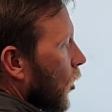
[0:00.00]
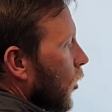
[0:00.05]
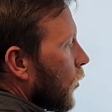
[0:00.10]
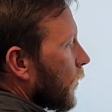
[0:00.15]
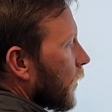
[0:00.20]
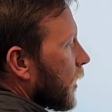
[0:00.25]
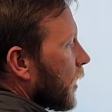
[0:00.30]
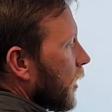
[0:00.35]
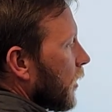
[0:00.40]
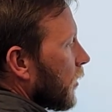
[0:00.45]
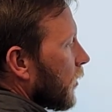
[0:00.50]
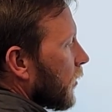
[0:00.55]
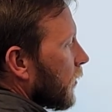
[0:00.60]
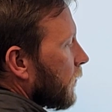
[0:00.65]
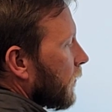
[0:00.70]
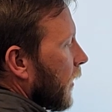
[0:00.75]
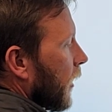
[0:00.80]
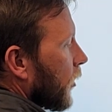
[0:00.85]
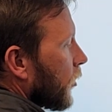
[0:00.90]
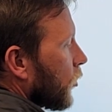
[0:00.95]
Over here, the
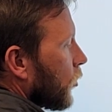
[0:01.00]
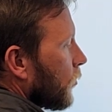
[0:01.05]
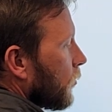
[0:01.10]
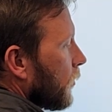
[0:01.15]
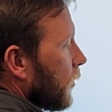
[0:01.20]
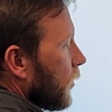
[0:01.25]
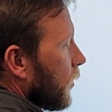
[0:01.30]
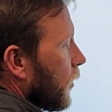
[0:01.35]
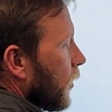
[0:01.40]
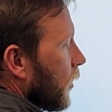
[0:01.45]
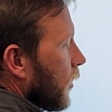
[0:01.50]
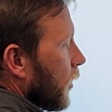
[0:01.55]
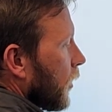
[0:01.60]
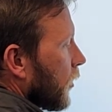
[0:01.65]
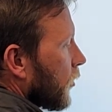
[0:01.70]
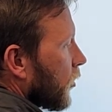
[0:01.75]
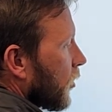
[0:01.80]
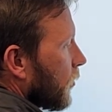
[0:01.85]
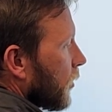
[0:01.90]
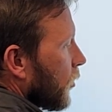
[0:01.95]
volume
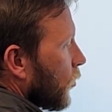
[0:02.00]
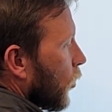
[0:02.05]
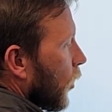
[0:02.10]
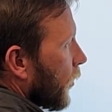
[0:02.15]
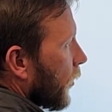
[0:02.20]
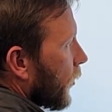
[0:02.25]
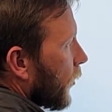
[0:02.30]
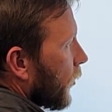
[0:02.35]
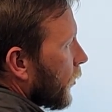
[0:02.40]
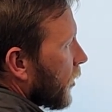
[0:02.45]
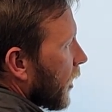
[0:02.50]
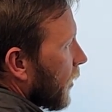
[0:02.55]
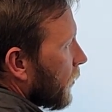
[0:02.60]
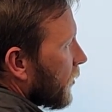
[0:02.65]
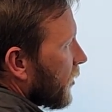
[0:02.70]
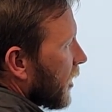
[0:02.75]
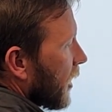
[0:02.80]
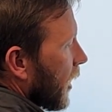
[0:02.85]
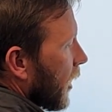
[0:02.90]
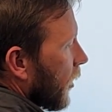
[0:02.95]
is going to be one-third
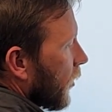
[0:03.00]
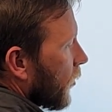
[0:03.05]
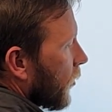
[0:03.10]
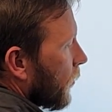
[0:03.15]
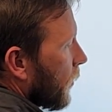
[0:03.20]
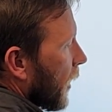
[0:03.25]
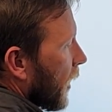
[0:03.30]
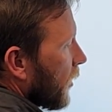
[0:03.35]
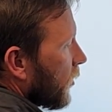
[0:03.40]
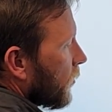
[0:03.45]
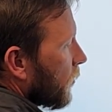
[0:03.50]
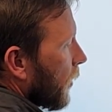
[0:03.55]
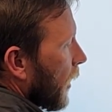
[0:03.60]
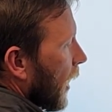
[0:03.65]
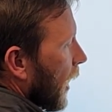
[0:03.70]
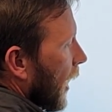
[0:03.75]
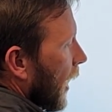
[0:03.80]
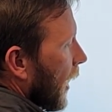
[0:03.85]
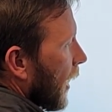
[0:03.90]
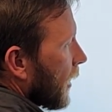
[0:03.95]
times the area of the base,
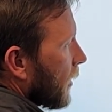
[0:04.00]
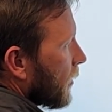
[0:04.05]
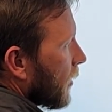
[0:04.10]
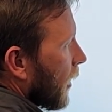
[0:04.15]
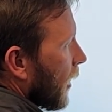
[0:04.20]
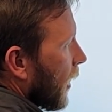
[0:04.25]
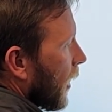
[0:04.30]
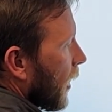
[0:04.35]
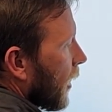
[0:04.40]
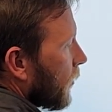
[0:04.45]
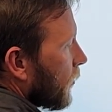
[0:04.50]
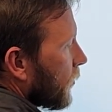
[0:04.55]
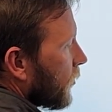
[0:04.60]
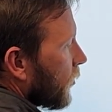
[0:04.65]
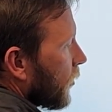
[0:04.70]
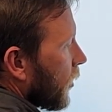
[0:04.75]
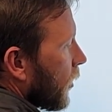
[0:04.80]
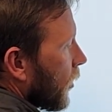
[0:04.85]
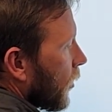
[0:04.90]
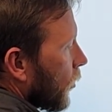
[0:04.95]
pi times,
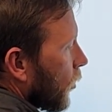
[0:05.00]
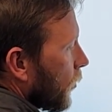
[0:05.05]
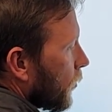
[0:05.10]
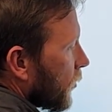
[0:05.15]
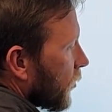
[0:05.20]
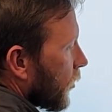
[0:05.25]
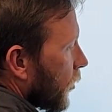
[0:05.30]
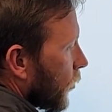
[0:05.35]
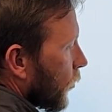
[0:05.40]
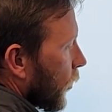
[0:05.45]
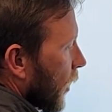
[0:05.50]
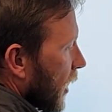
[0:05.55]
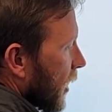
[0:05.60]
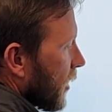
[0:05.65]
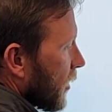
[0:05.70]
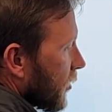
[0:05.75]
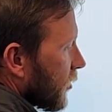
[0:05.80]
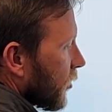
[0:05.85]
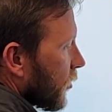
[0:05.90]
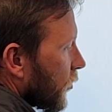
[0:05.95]
oops, the
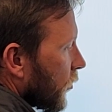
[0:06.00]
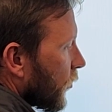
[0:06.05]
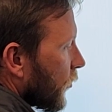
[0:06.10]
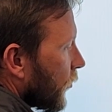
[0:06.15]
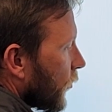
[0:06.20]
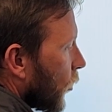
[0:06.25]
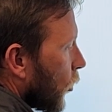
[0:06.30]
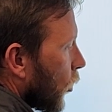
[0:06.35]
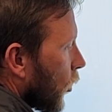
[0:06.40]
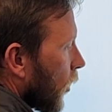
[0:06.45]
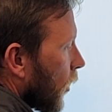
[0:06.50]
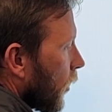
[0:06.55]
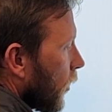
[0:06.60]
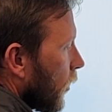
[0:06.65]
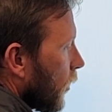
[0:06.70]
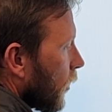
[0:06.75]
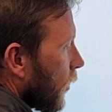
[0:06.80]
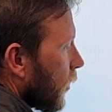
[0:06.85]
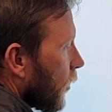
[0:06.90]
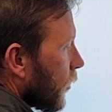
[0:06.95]
radius is 4
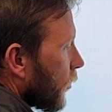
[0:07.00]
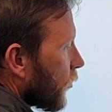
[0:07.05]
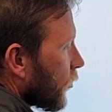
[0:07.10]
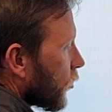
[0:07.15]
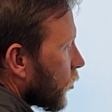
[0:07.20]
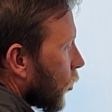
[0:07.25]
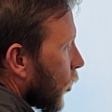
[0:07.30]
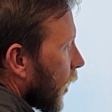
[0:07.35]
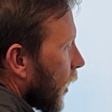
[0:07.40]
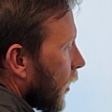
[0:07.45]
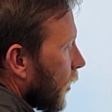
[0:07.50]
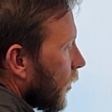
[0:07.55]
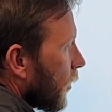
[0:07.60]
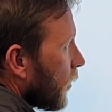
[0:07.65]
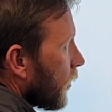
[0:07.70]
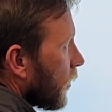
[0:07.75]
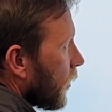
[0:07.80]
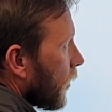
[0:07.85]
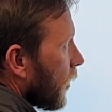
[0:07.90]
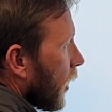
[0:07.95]

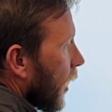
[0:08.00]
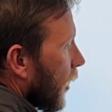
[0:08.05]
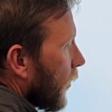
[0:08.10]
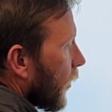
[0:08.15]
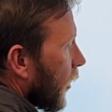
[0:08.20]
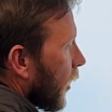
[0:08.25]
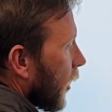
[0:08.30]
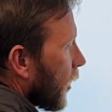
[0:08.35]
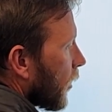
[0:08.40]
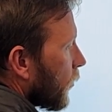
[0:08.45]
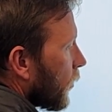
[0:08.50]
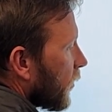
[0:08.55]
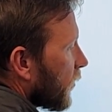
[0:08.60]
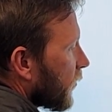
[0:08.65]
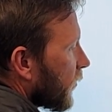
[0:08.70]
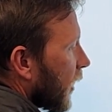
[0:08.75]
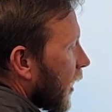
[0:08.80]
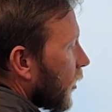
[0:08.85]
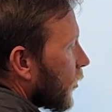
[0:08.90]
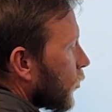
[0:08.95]
squared, and the height we
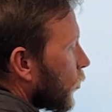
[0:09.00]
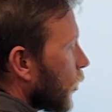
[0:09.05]
found